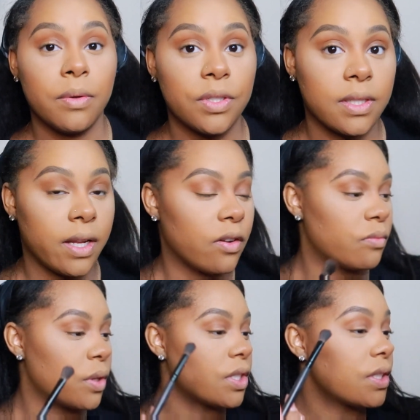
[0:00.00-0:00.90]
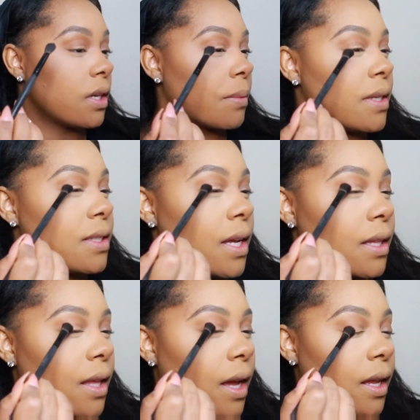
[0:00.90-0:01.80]
was just an e.l.f. brush. And I'm gonna
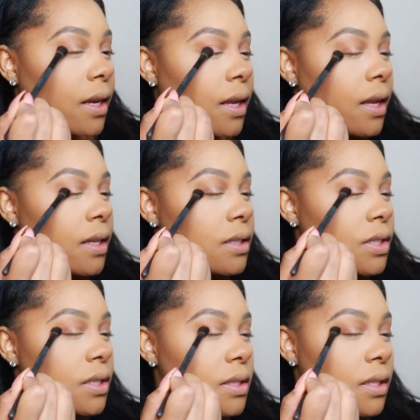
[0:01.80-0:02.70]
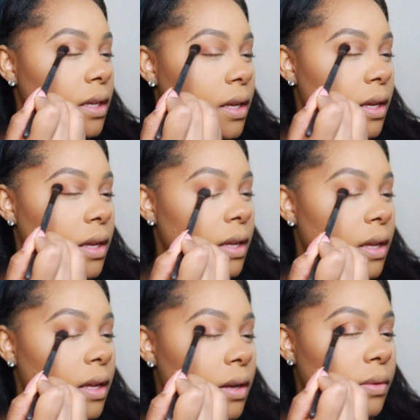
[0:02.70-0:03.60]
take that and just
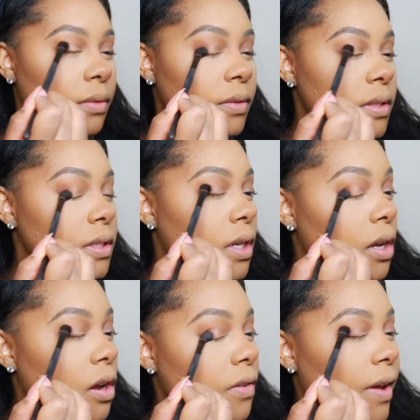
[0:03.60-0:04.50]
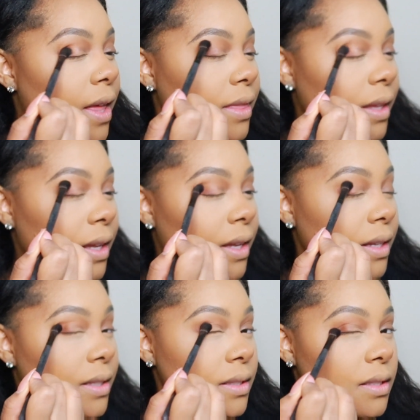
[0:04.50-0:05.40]
start off at the
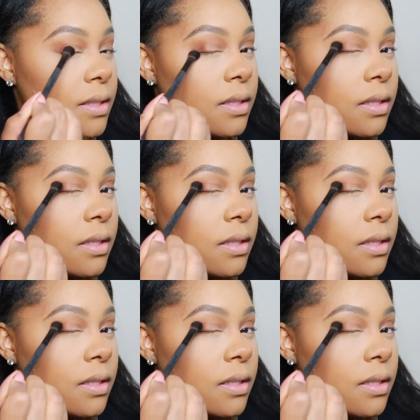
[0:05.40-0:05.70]
ends